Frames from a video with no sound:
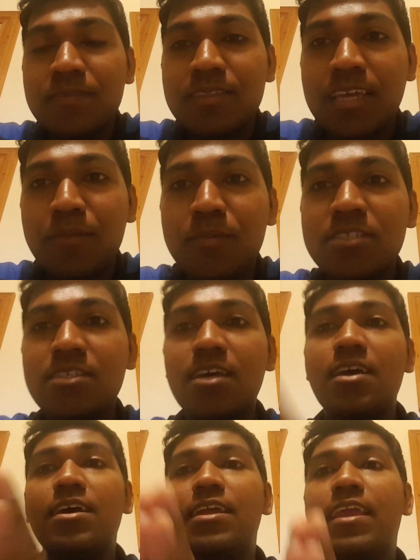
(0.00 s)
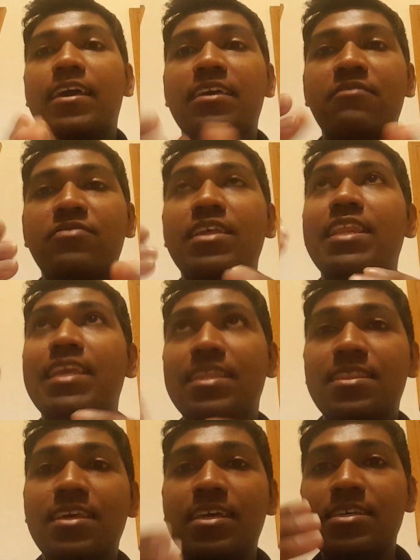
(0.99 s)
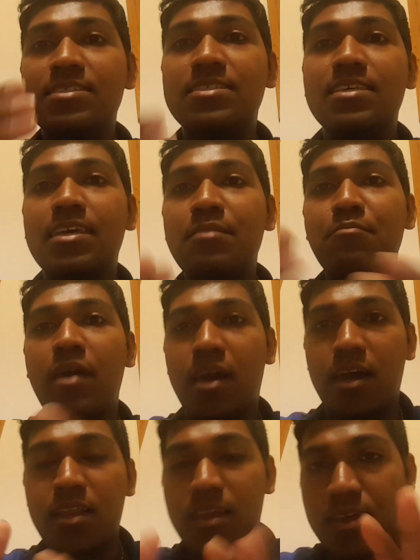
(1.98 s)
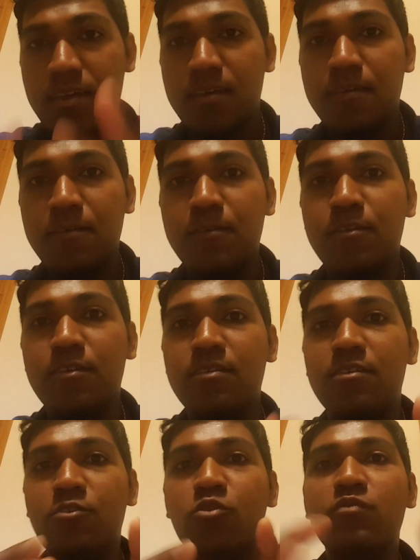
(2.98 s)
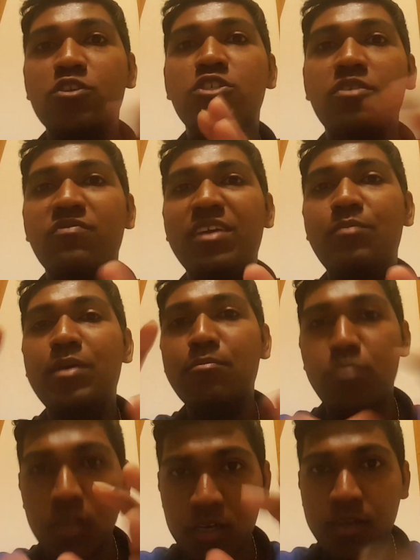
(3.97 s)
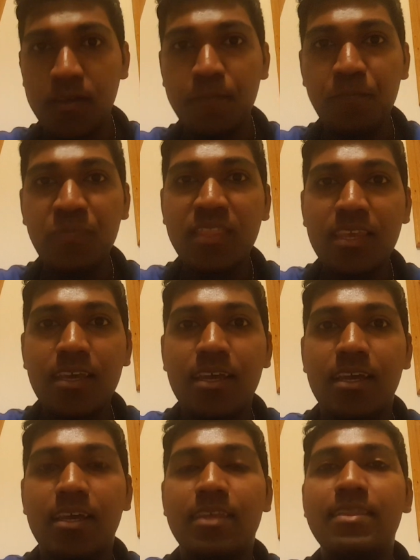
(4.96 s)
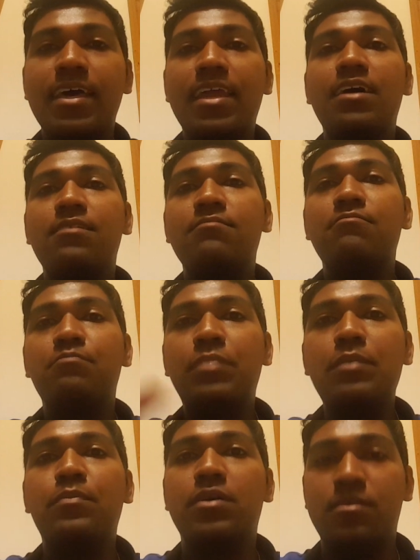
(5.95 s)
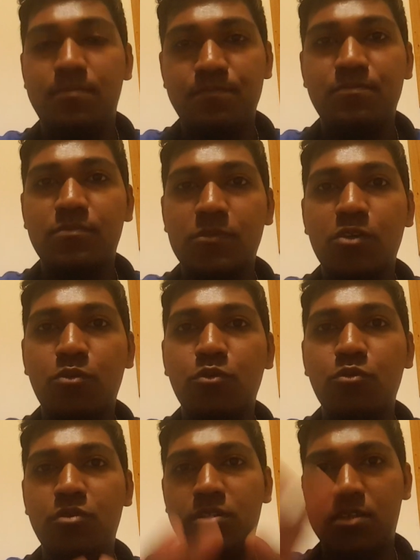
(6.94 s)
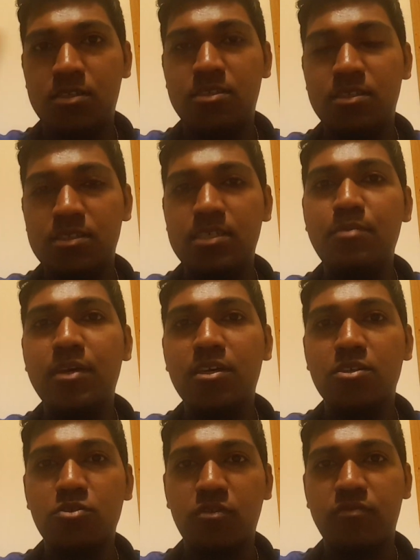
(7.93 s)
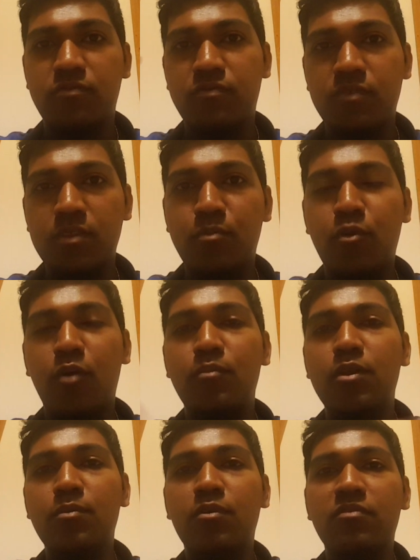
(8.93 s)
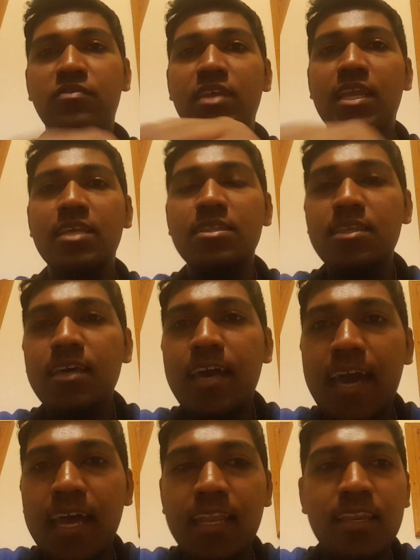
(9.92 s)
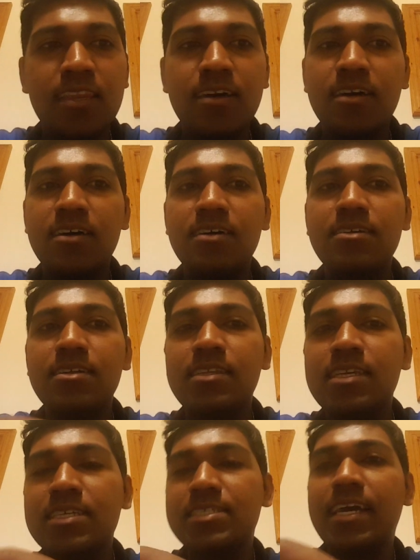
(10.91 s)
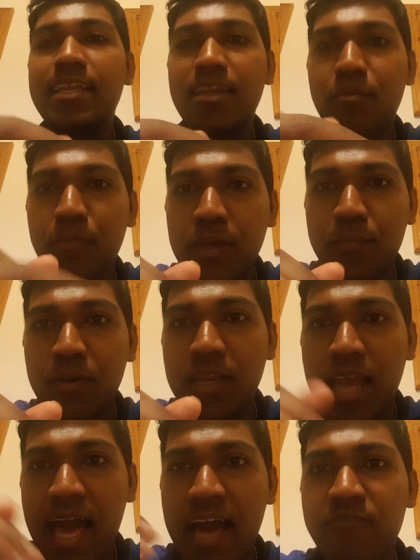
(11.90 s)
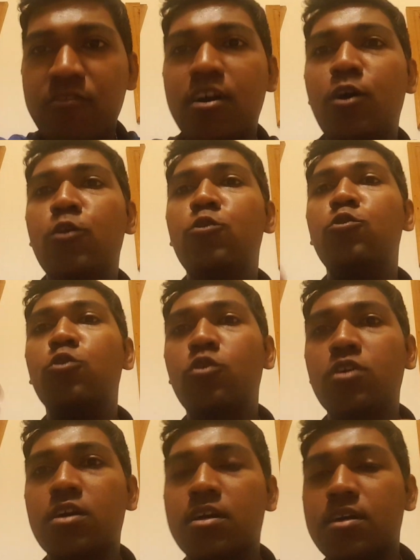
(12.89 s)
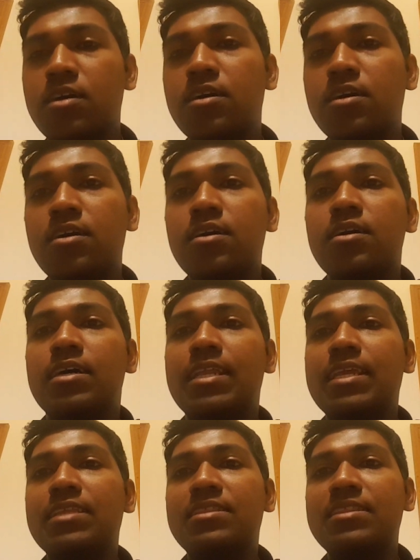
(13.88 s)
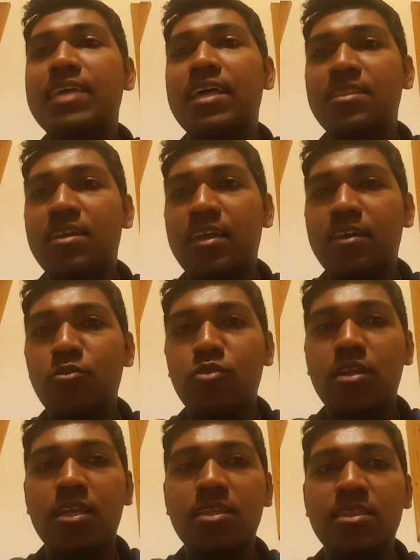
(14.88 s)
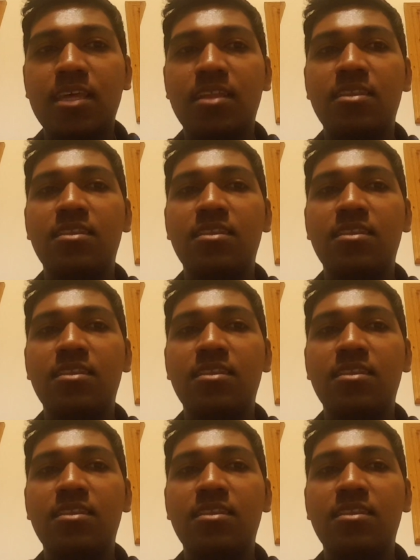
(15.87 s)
That means, like, if the length is impaired, your vision will be blurred. There are people who doesn't see because of the problem of the length, and nearsighted people have a longer length than the regular length, and the